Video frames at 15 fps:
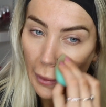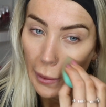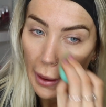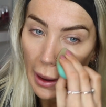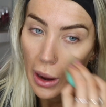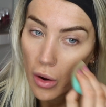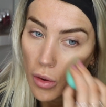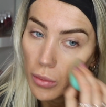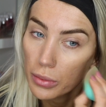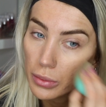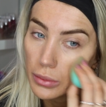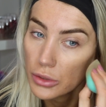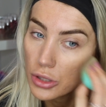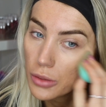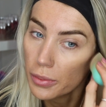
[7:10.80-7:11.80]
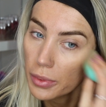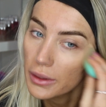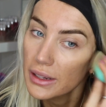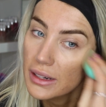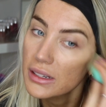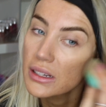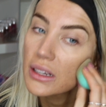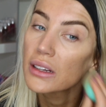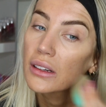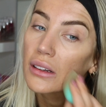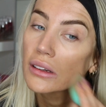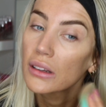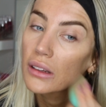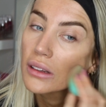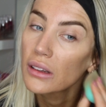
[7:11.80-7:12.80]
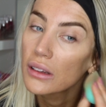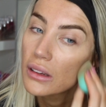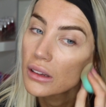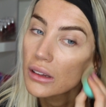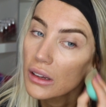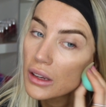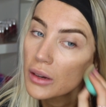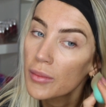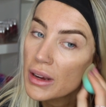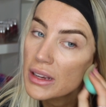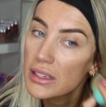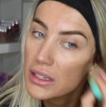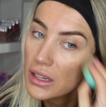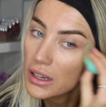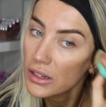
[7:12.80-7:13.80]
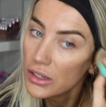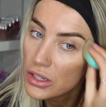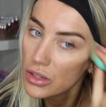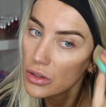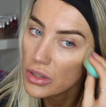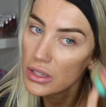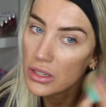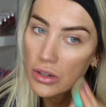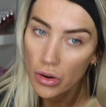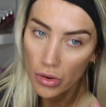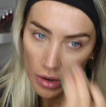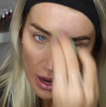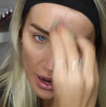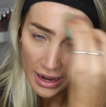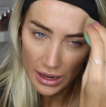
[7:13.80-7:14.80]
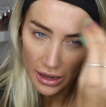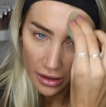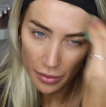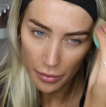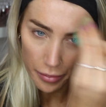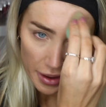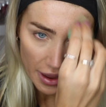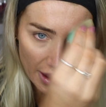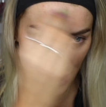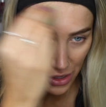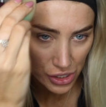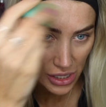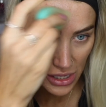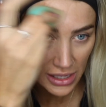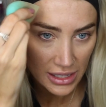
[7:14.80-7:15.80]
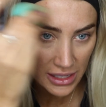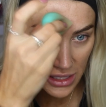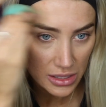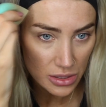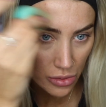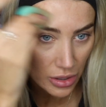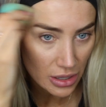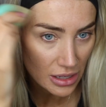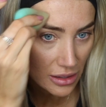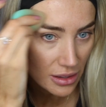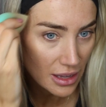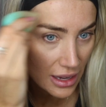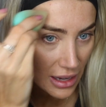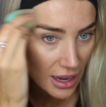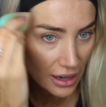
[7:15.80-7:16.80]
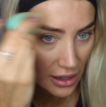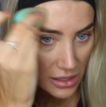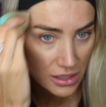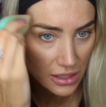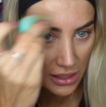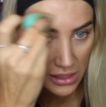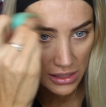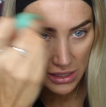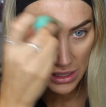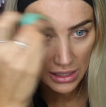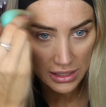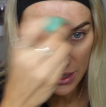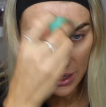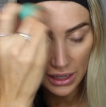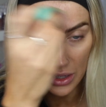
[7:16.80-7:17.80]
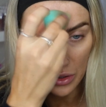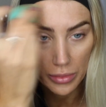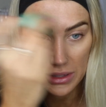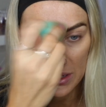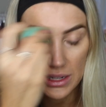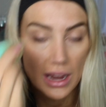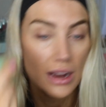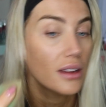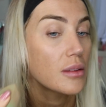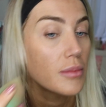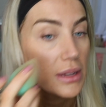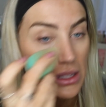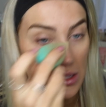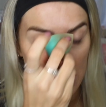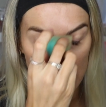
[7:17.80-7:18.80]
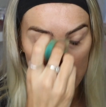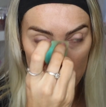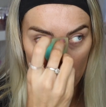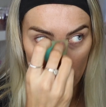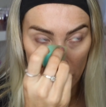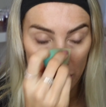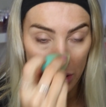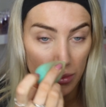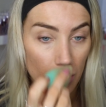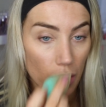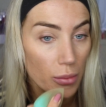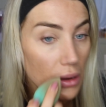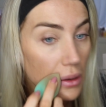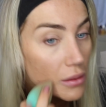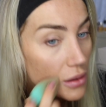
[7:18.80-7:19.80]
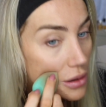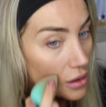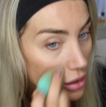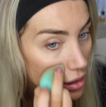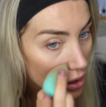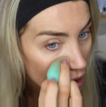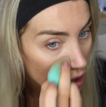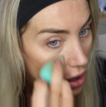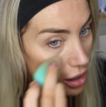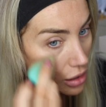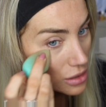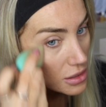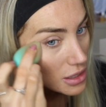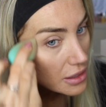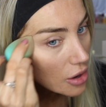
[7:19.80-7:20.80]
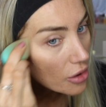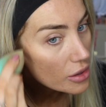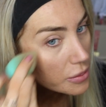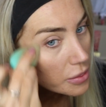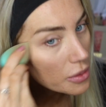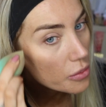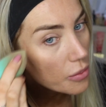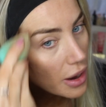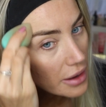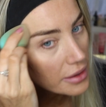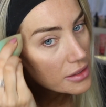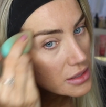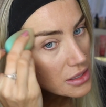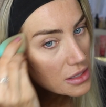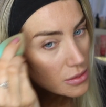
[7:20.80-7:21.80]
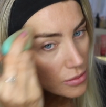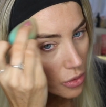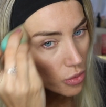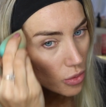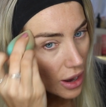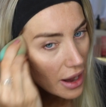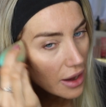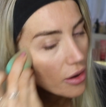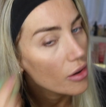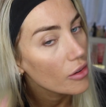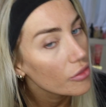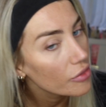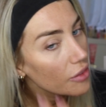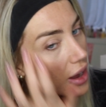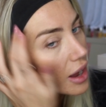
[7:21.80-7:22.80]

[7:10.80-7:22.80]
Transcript: help to blend it in my skin just so there's no like patchiness or anything, and because the concealer is like a little bit darker than my skin tone at the moment because I only put one small layer of